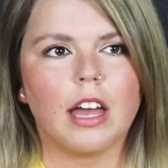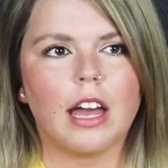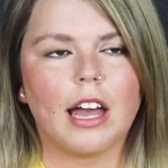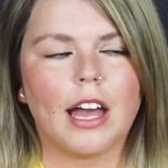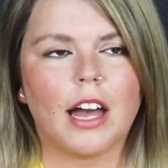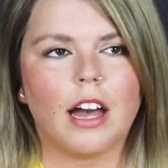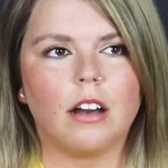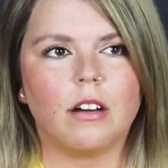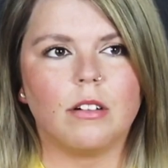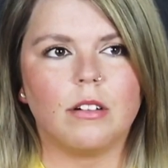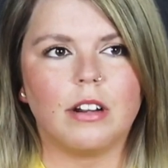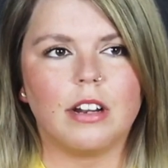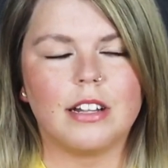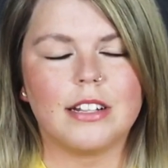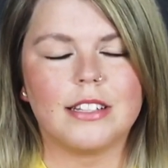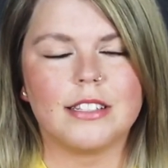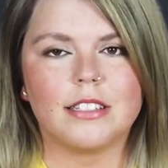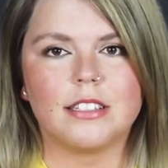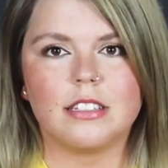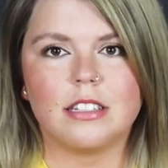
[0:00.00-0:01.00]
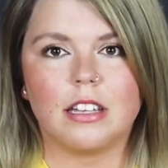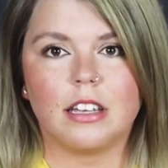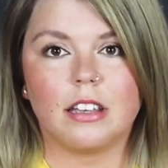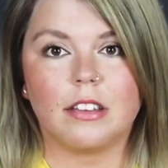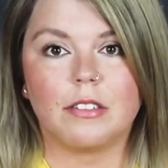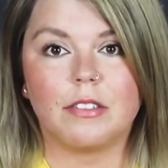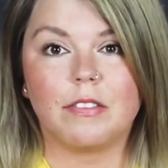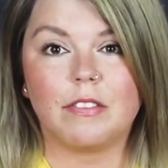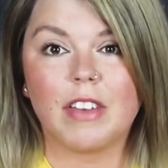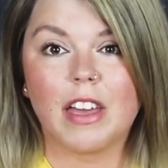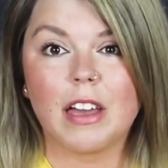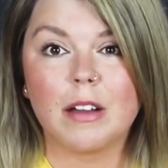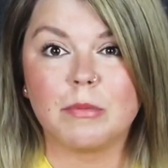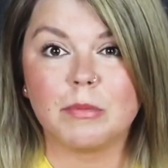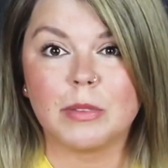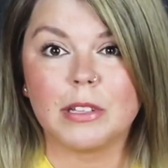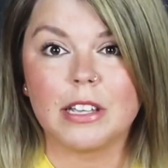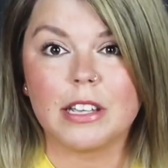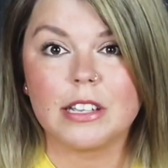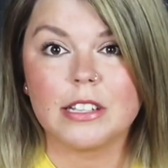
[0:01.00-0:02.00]
out and seeing
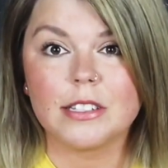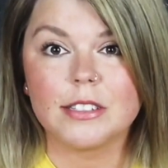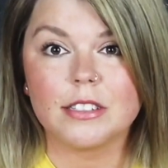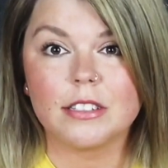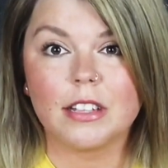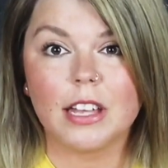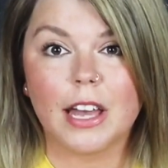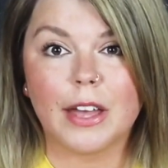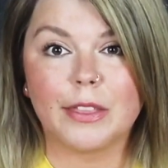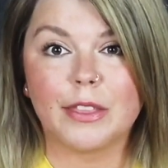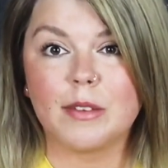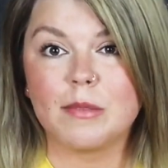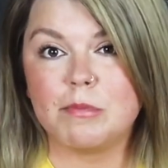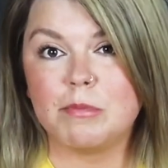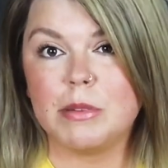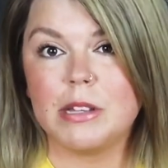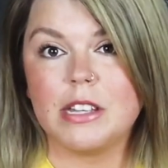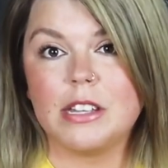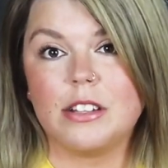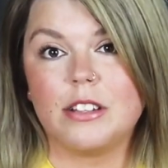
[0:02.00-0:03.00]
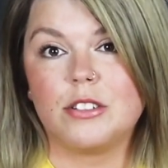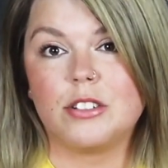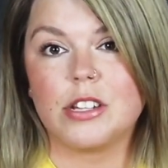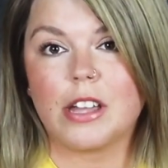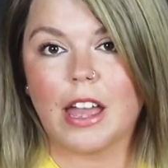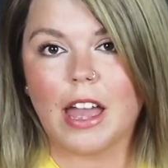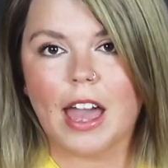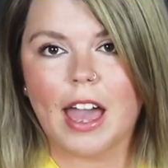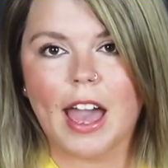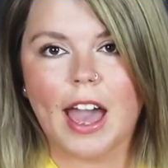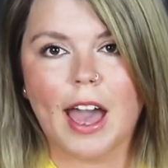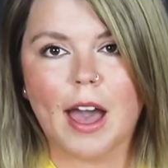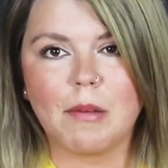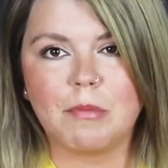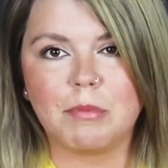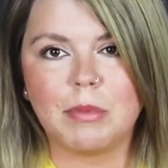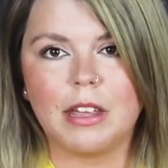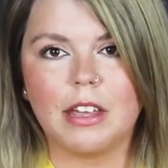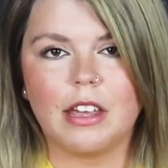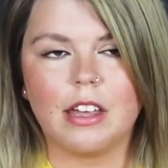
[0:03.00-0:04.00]
families at the beach
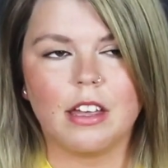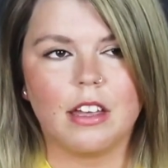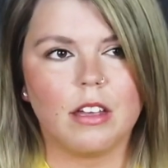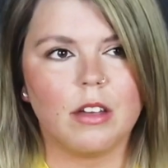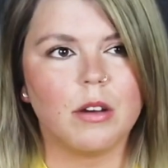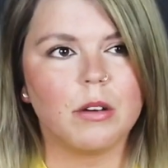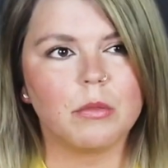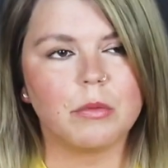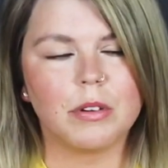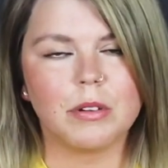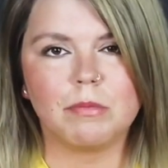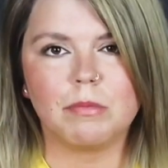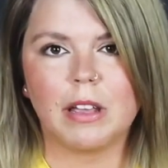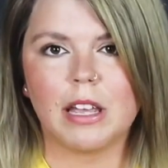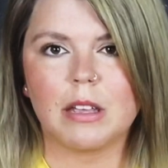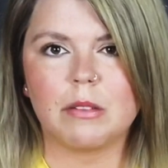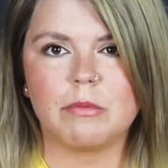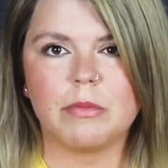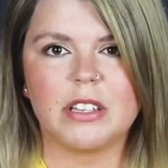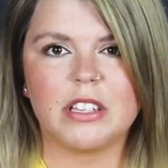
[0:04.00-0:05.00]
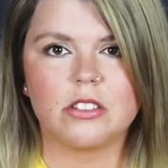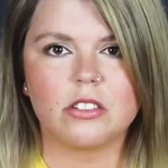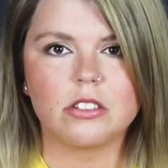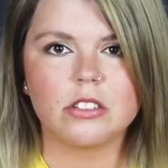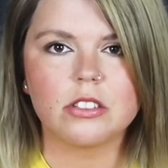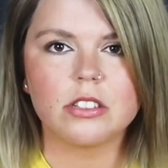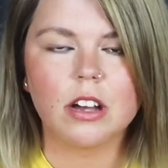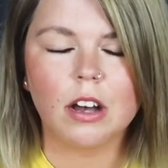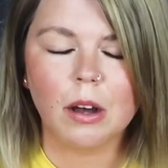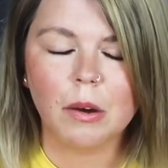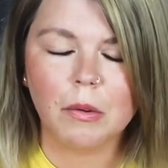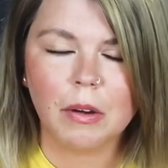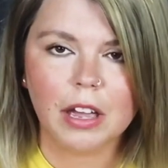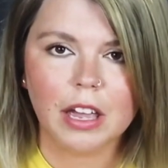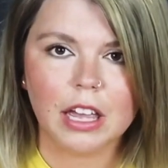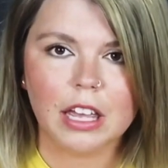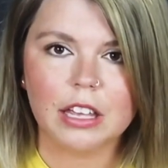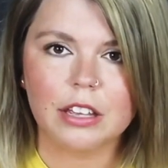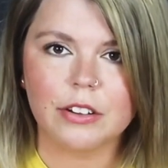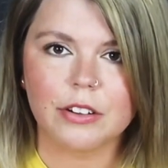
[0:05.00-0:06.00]
happy would make me so
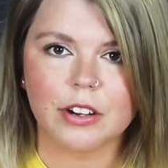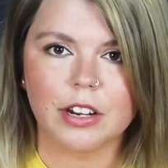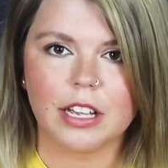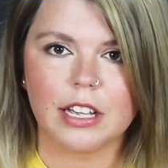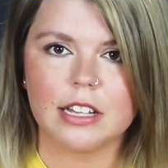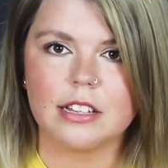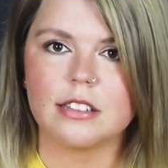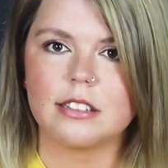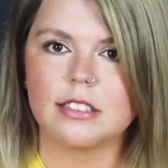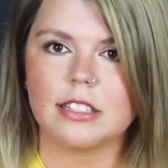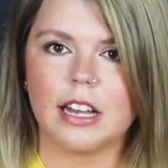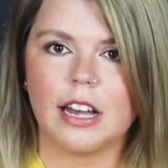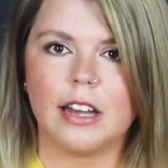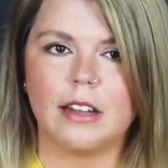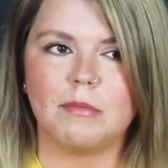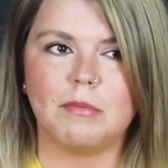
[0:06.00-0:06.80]
angry inside,